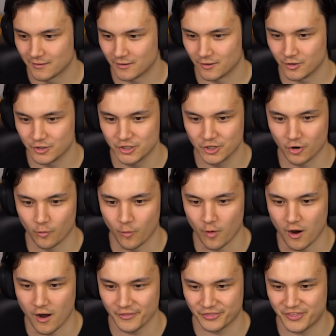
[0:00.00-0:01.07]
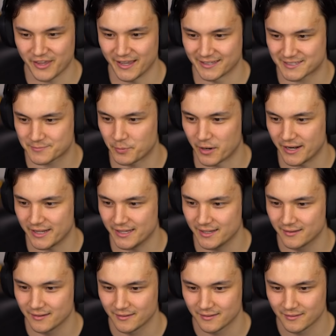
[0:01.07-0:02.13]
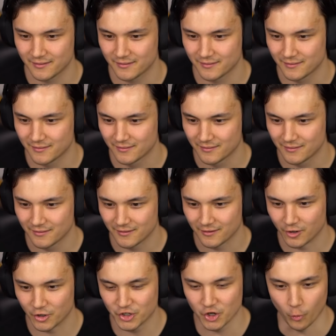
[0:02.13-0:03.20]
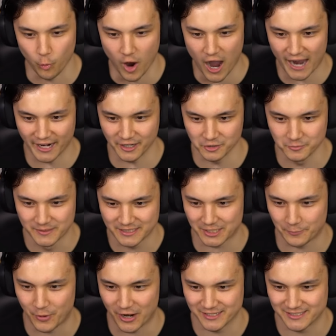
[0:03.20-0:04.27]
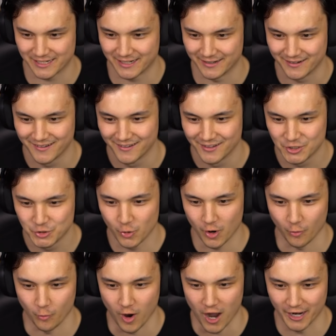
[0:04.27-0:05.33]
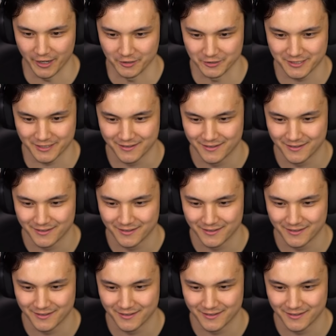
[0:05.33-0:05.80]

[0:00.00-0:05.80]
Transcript: Oh, you don't want this, buddy. Oh, you're wild, Mr. President. You are wild.